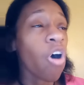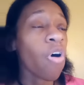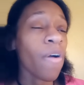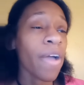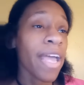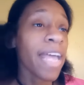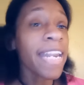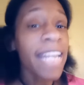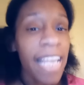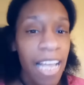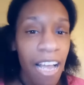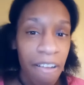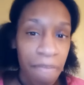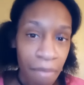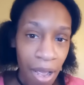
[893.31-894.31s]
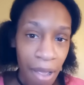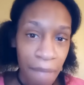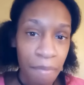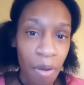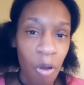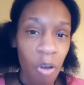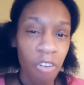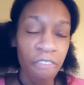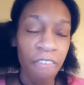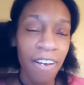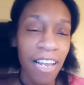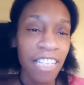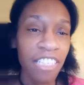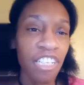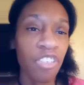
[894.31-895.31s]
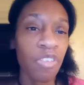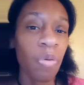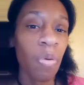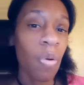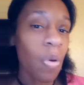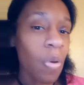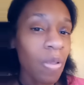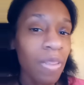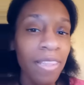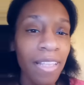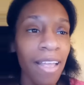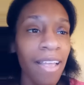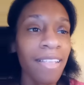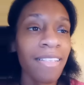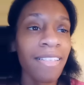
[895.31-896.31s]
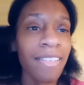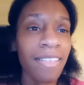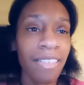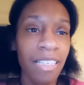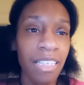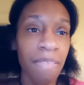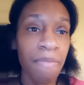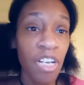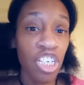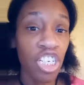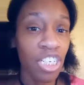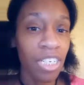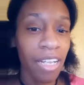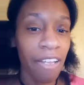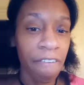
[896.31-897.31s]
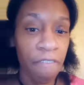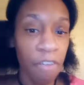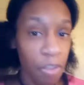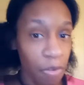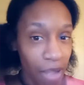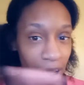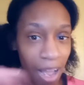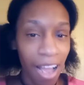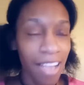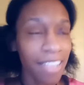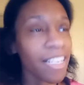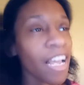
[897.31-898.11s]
or any of my posts related to all things, especially for you guys,